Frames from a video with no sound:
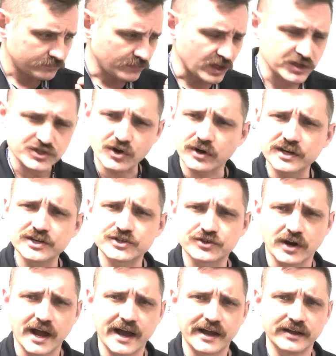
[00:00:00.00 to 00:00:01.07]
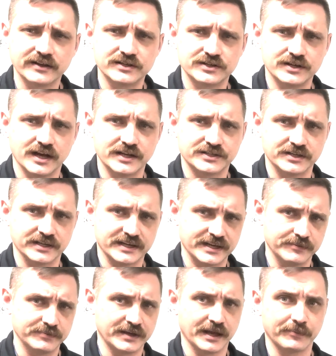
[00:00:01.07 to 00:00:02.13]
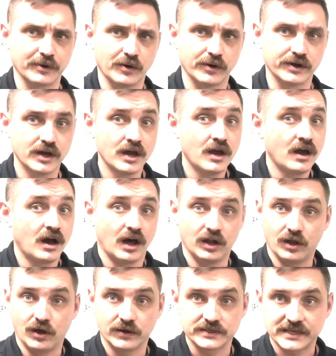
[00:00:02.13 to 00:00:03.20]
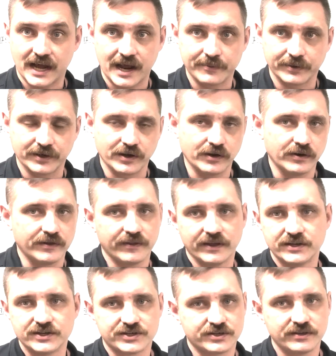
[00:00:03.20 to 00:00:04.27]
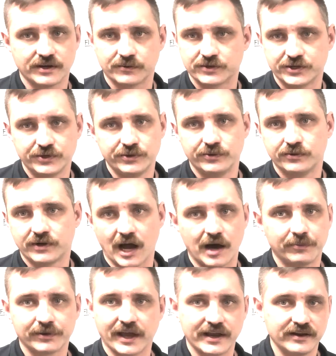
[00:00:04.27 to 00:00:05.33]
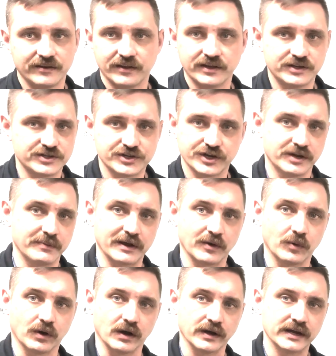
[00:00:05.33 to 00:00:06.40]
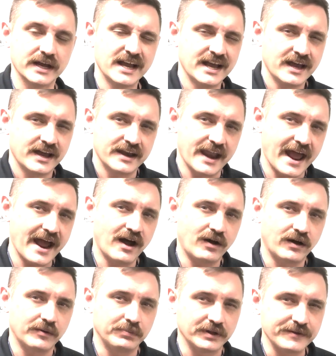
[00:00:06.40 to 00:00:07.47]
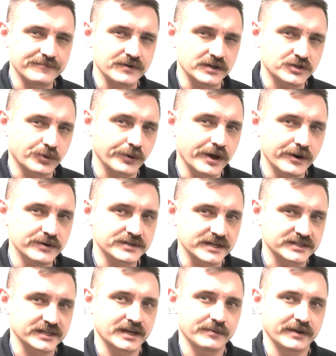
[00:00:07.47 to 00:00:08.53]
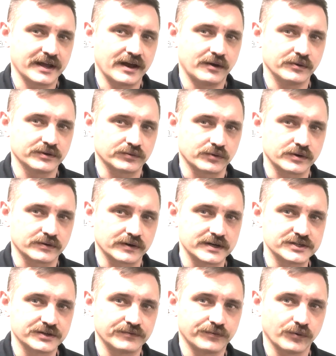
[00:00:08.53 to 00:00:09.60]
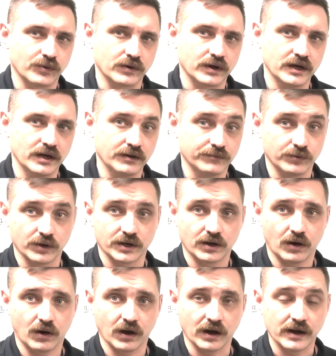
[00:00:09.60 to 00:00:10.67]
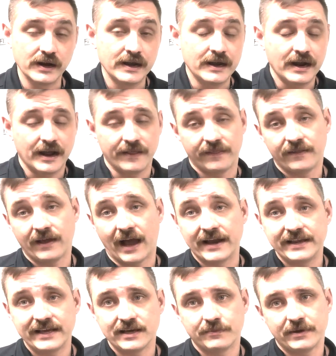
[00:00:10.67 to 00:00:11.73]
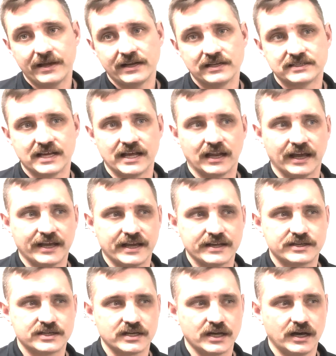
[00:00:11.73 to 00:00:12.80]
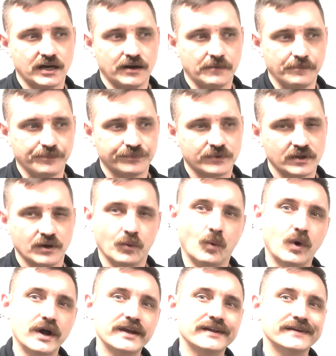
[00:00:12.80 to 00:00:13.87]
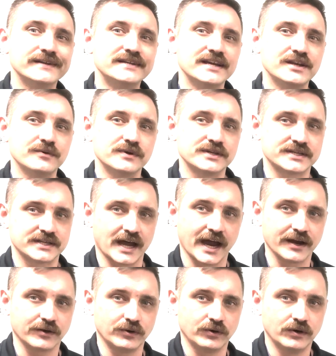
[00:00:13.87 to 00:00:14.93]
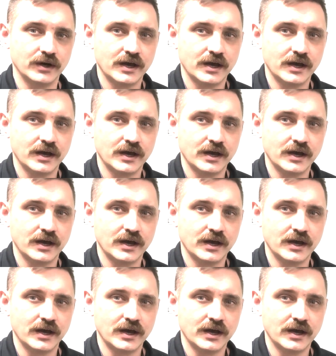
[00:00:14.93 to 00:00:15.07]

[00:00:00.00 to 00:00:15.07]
started to try to get them going a long time ago, and they were too complicated and they couldn't make it work. Now, I believe Toyota is actually coming out with a rotary engine for a car, and the idea being is that like it's one continuous cycle